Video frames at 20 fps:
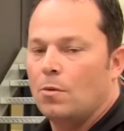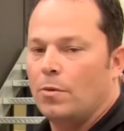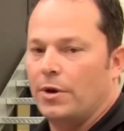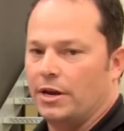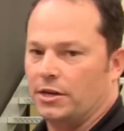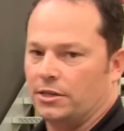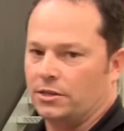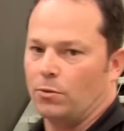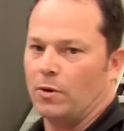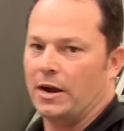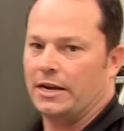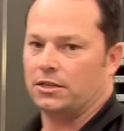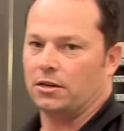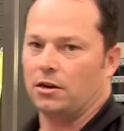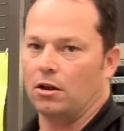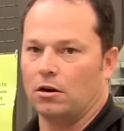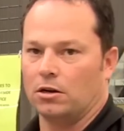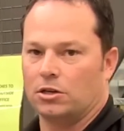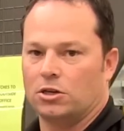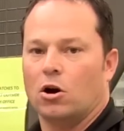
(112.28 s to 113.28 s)
We used to waste
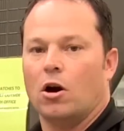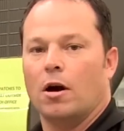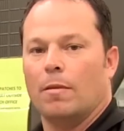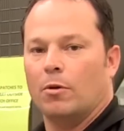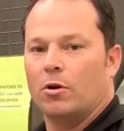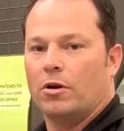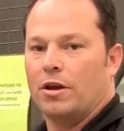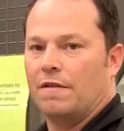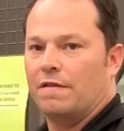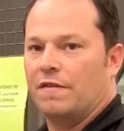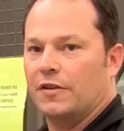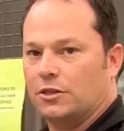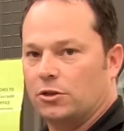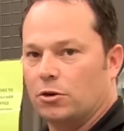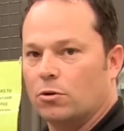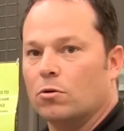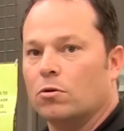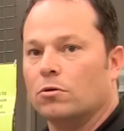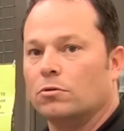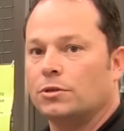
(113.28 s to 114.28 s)
a lot of time looking for
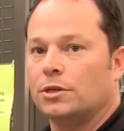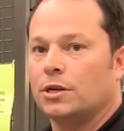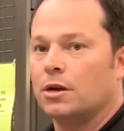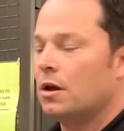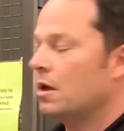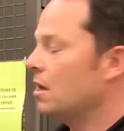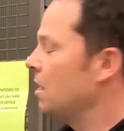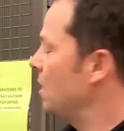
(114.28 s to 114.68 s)
tools.